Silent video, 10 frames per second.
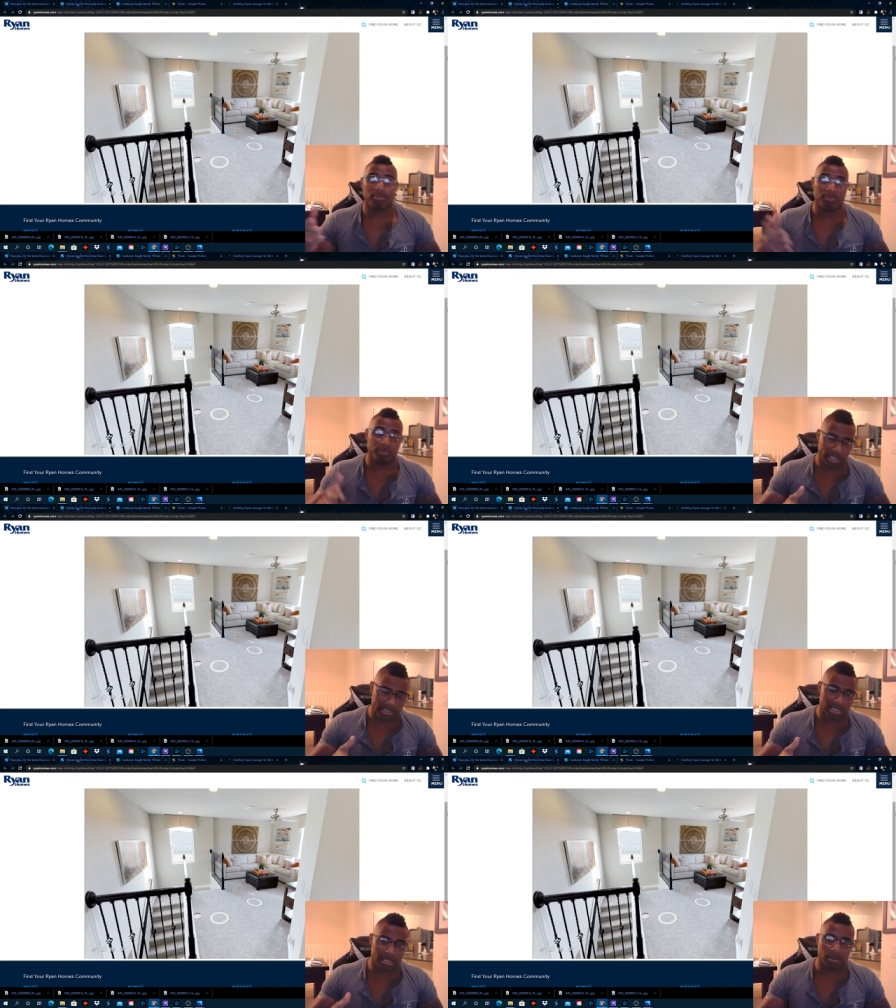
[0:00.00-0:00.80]
Big
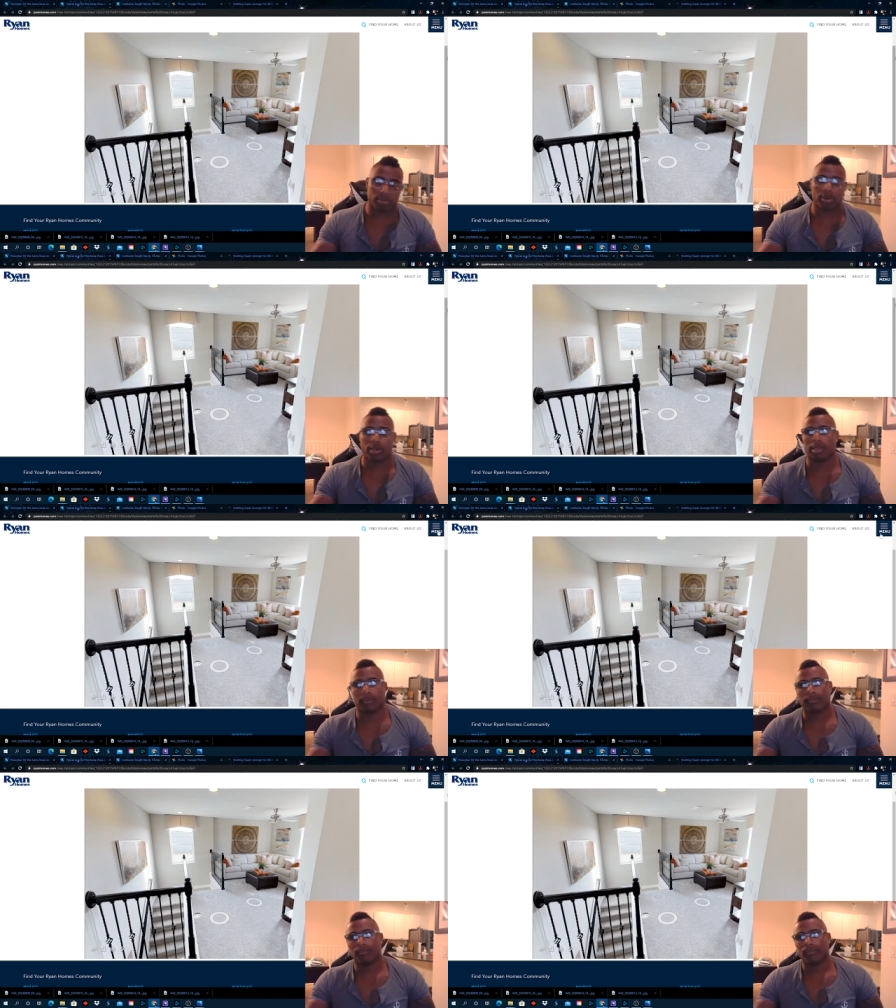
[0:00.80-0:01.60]
selling point
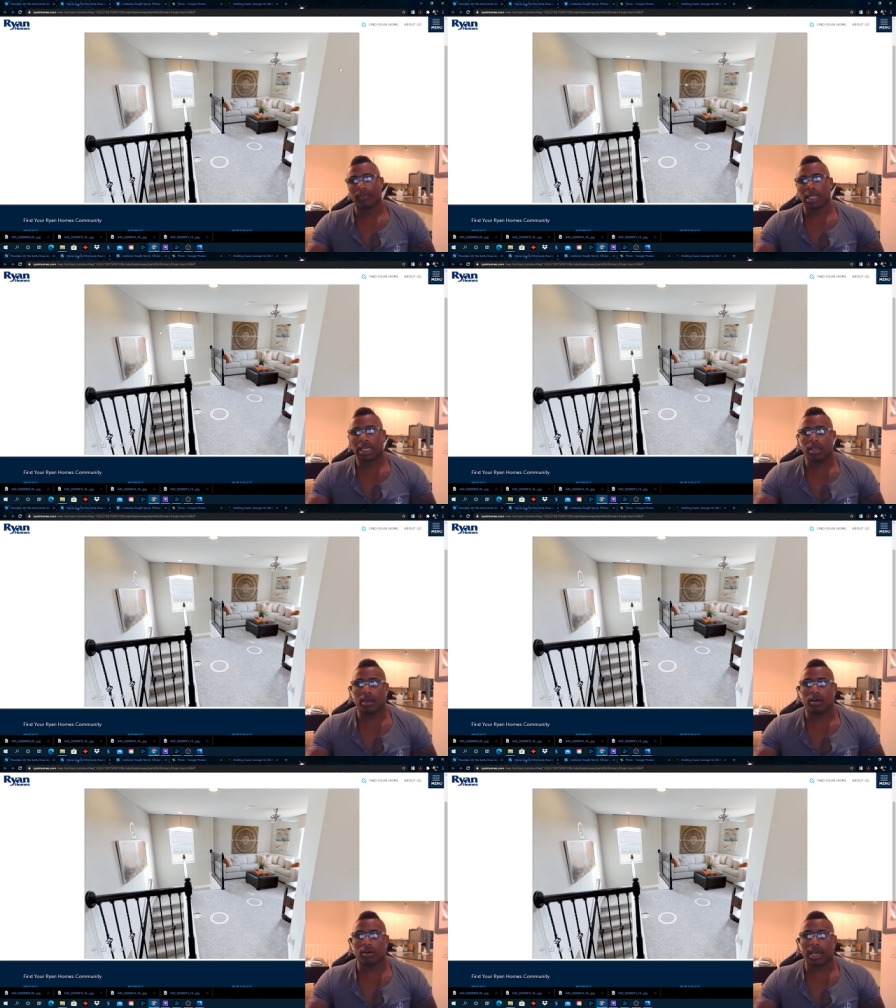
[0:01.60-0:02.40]
you know,